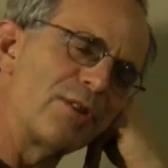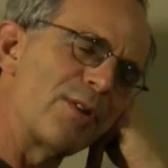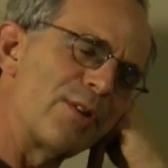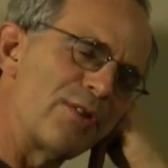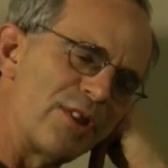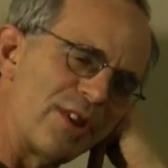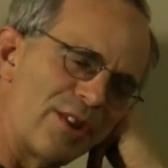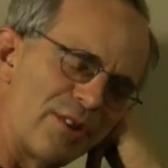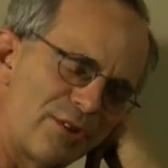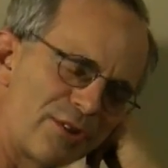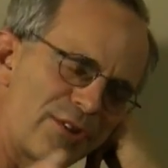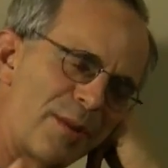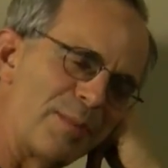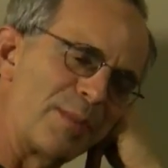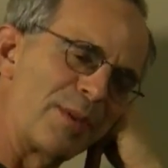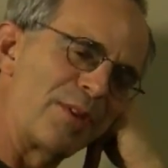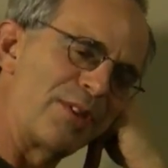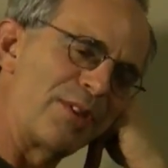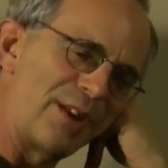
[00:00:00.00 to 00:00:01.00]
interesting because
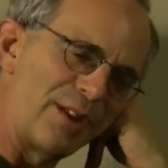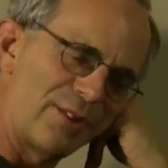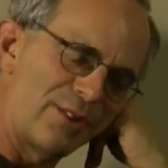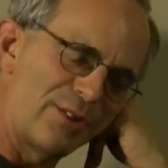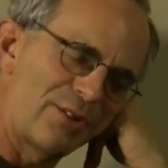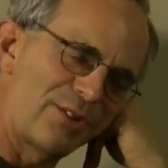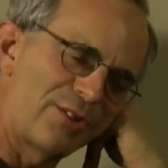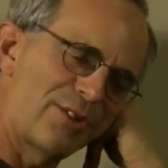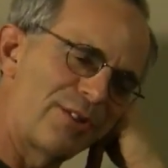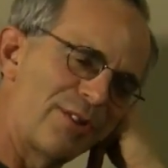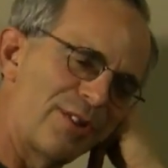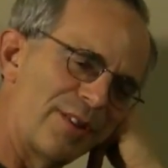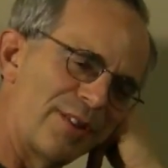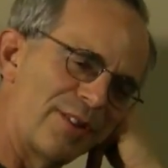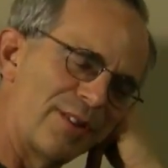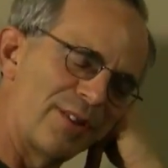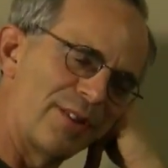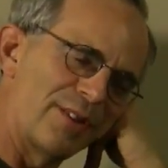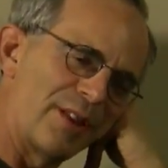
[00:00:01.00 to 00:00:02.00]
some of the things
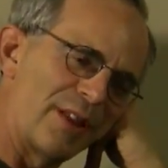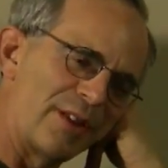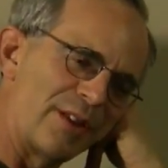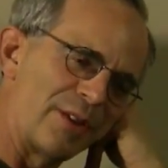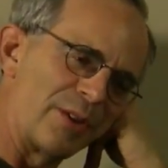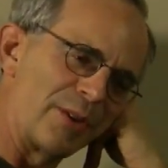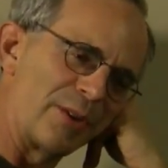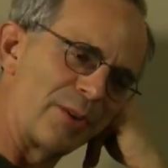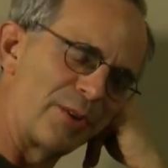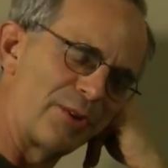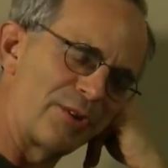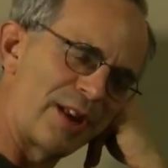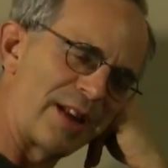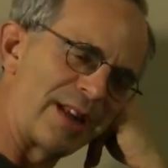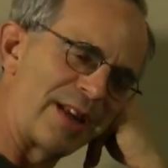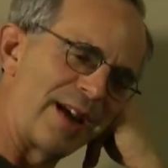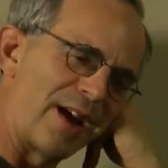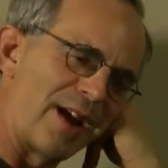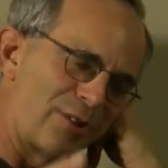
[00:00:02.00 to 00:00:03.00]
that you're
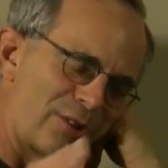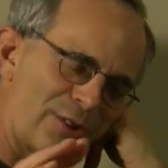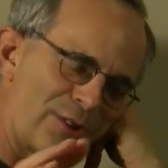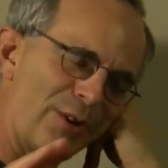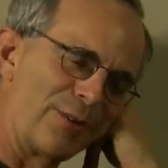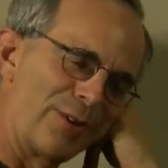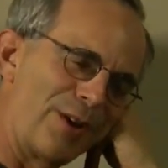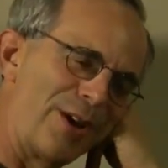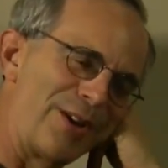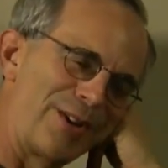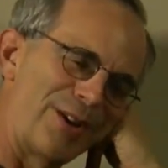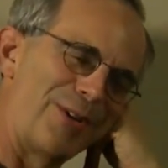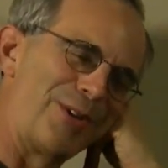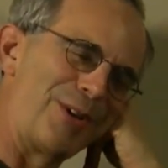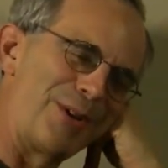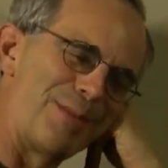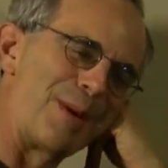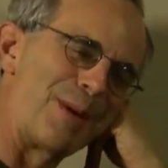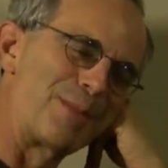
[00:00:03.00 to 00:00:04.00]
reciting I actually
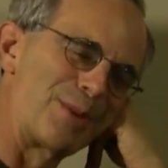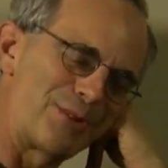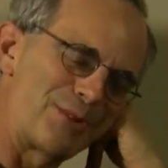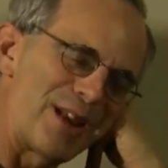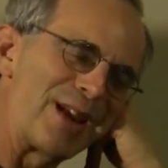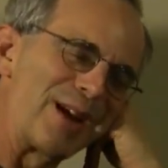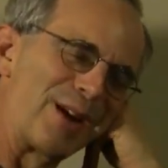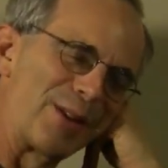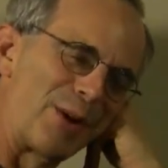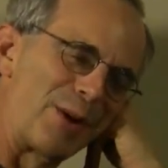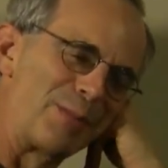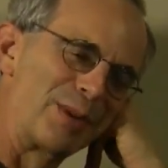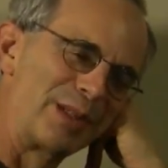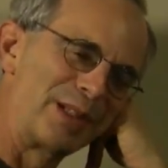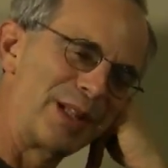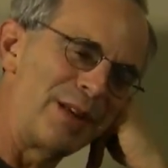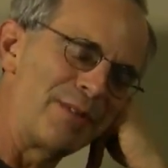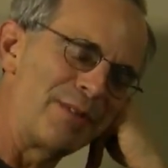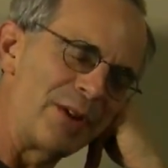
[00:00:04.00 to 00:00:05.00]
don't remember saying, although I
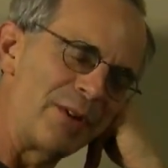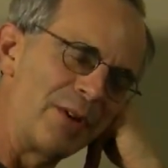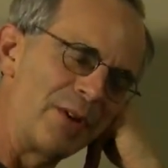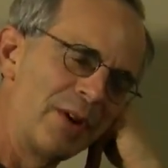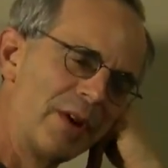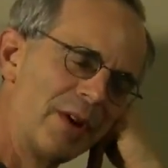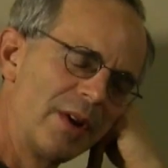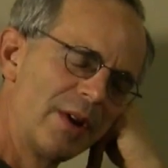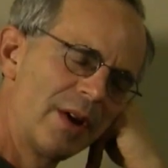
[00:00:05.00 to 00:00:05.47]
believe you.